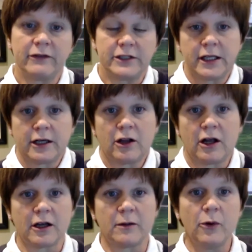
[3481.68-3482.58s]
a 10
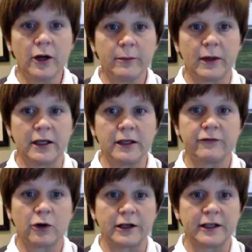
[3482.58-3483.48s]
o'clock appointment
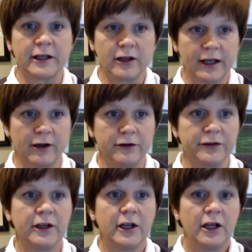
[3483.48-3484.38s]
for our
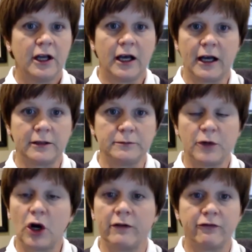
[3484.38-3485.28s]
telehealth
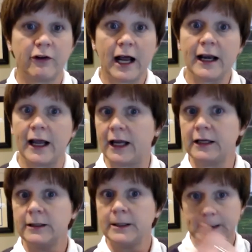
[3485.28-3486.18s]
on
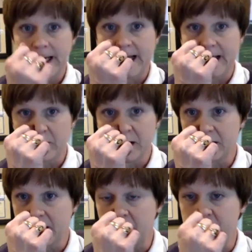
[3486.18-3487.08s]
Friday, and we can
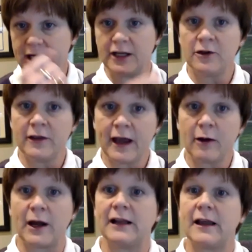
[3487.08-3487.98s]
accommodate you
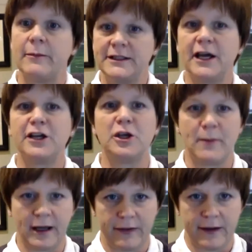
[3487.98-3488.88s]
that way. Let me tell you
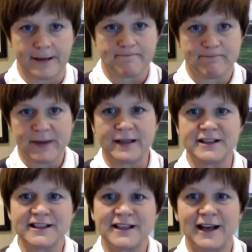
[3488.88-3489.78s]
about that.
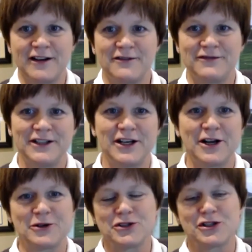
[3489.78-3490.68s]
Instead of, and